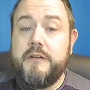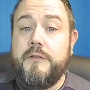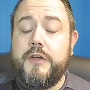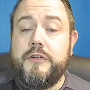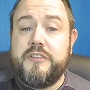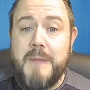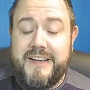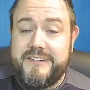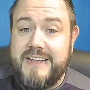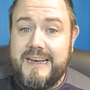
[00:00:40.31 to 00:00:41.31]
So if you could
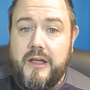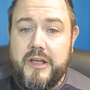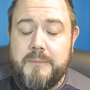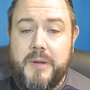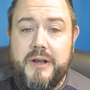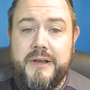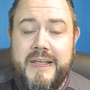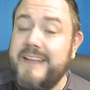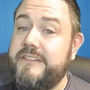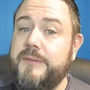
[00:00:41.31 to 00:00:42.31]
smash that like button,
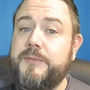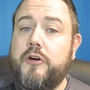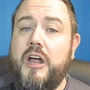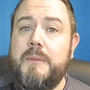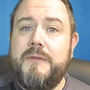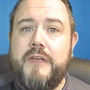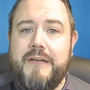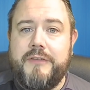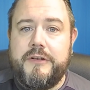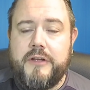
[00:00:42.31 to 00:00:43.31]
hit subscribe if you
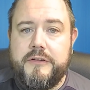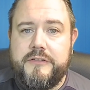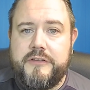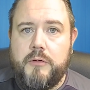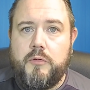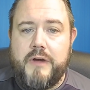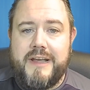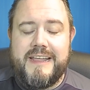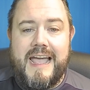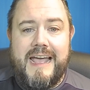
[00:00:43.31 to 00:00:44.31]
haven't done so
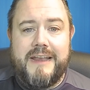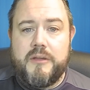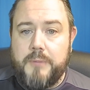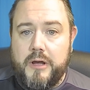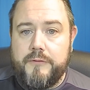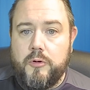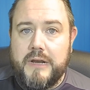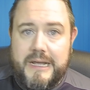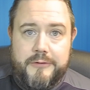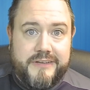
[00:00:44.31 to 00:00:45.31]
already, and above
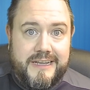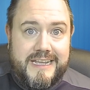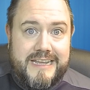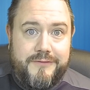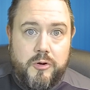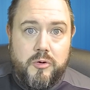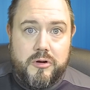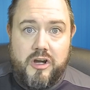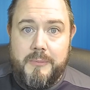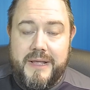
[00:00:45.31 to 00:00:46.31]
all else, leave your
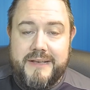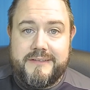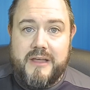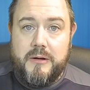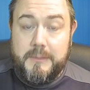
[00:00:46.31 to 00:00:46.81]
comments